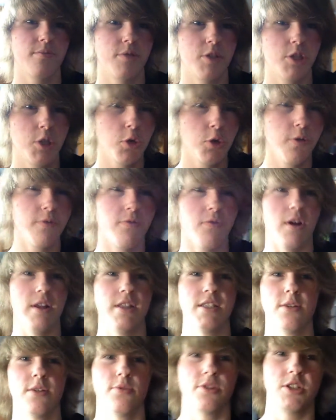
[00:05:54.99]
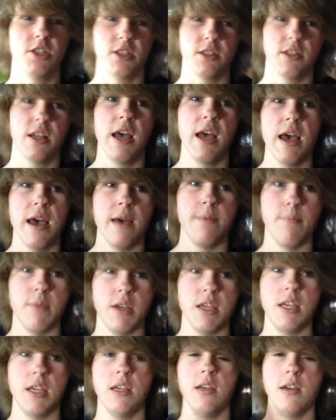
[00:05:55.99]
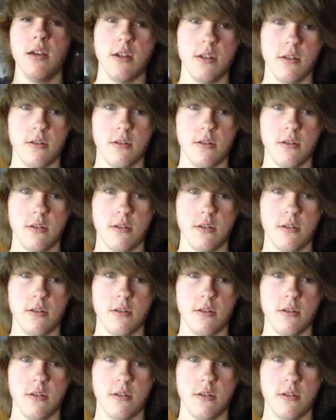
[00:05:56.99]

two friends. It was just me,